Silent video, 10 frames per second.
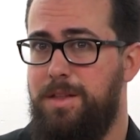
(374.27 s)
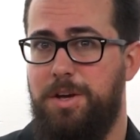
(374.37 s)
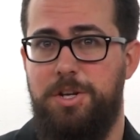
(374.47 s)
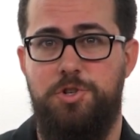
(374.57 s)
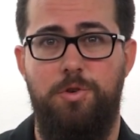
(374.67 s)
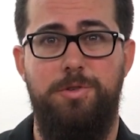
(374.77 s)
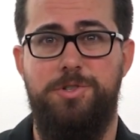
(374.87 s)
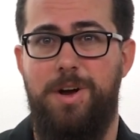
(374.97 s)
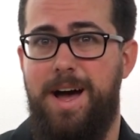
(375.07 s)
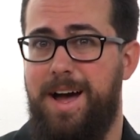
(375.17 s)
The controls
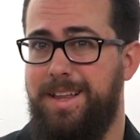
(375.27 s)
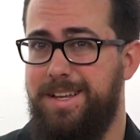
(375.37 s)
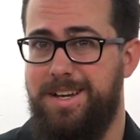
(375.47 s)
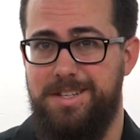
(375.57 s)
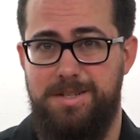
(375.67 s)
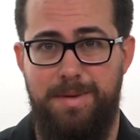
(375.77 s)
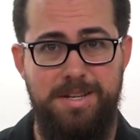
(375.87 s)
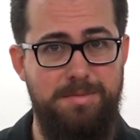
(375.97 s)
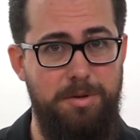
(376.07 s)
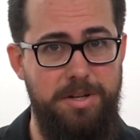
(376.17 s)
are highly
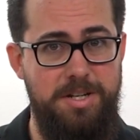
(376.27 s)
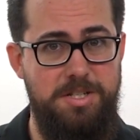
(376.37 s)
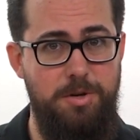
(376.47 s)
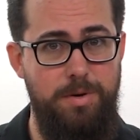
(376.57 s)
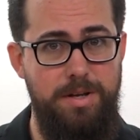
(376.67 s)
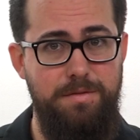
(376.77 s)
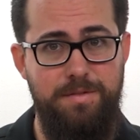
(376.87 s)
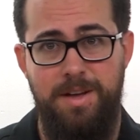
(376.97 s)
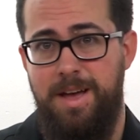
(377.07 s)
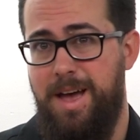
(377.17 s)
customizable and
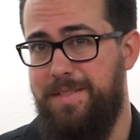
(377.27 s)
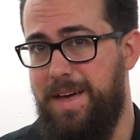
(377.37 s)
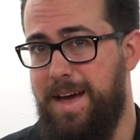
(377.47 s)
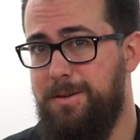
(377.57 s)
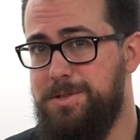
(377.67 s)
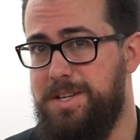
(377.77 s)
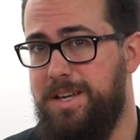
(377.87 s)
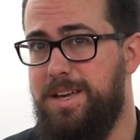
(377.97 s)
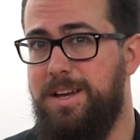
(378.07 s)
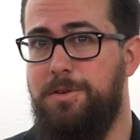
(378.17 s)
intuitive, and the
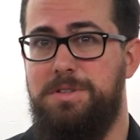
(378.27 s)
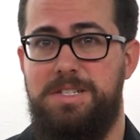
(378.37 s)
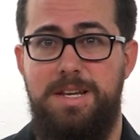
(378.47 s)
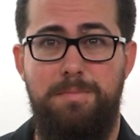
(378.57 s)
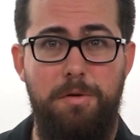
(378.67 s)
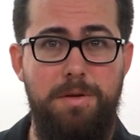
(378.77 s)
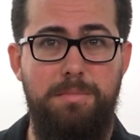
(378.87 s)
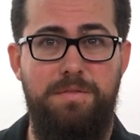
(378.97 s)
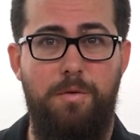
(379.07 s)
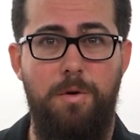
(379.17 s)
housing can go deeper than
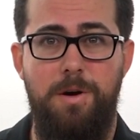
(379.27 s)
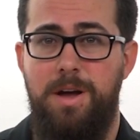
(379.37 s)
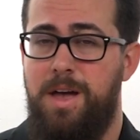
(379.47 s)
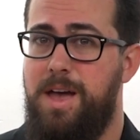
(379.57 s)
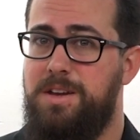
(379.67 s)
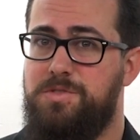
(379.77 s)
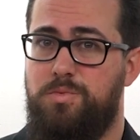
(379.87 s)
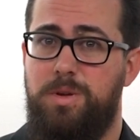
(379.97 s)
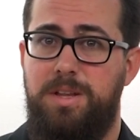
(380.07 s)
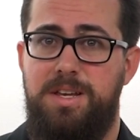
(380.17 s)
before and is
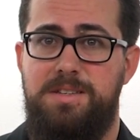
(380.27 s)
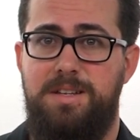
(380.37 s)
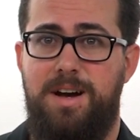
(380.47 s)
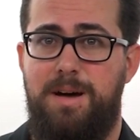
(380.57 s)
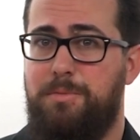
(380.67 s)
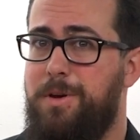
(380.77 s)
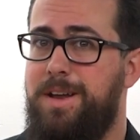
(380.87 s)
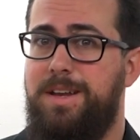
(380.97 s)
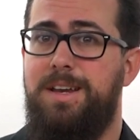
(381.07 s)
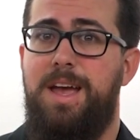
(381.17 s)
really easy to
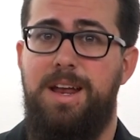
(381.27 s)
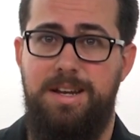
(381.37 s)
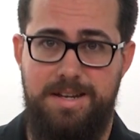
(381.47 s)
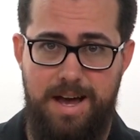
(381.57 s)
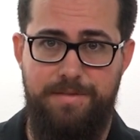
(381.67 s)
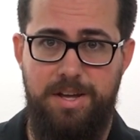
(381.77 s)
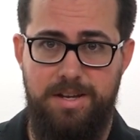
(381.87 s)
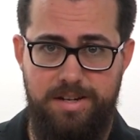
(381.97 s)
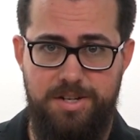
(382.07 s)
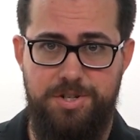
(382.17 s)
operate in any diving
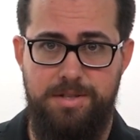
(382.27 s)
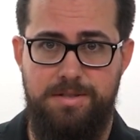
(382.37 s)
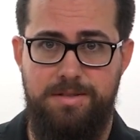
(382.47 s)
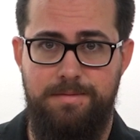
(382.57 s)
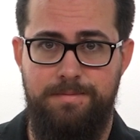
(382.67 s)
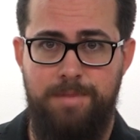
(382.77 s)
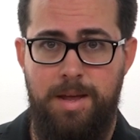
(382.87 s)
conditions.